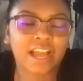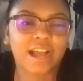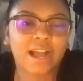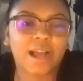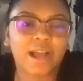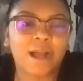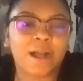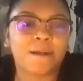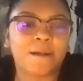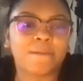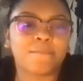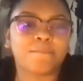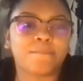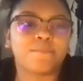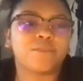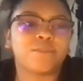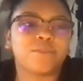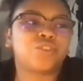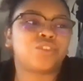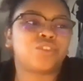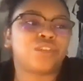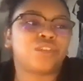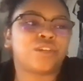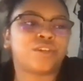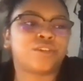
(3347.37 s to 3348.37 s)

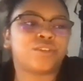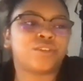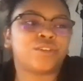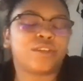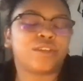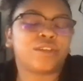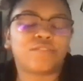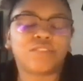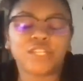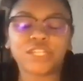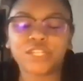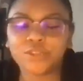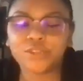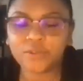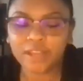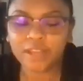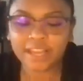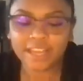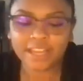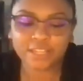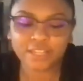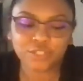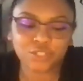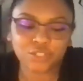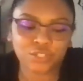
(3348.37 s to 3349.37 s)
So if you
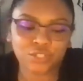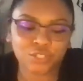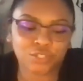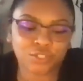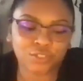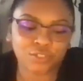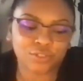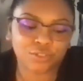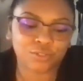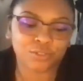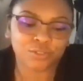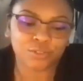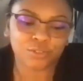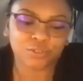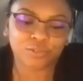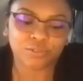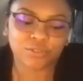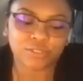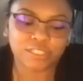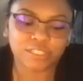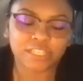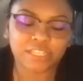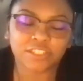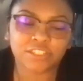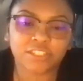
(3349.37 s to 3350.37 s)
had to
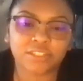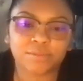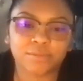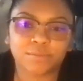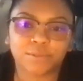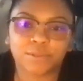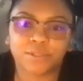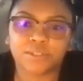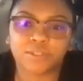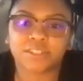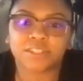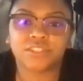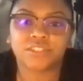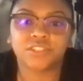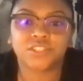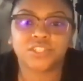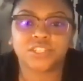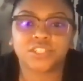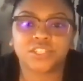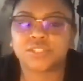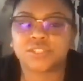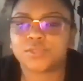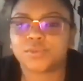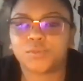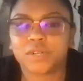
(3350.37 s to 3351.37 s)
sell your book in
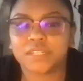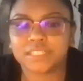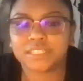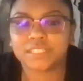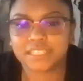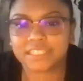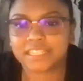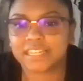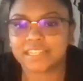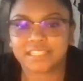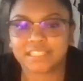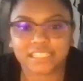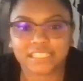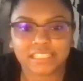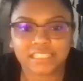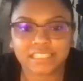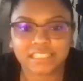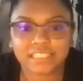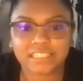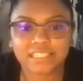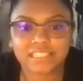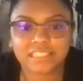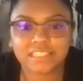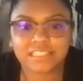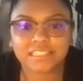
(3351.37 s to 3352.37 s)
just one
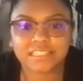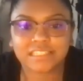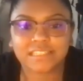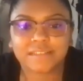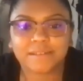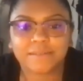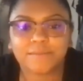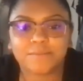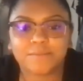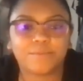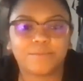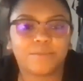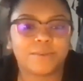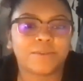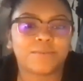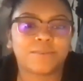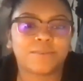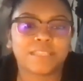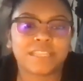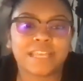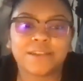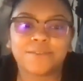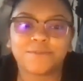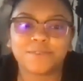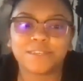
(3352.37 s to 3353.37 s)
sentence, what
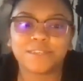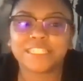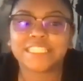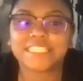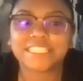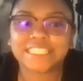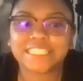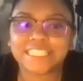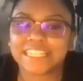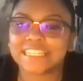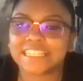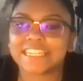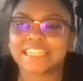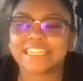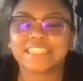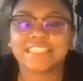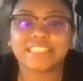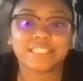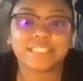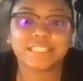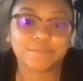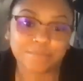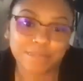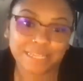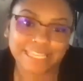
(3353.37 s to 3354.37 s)
would that one
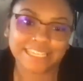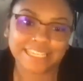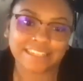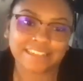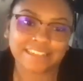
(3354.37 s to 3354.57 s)
sentence be?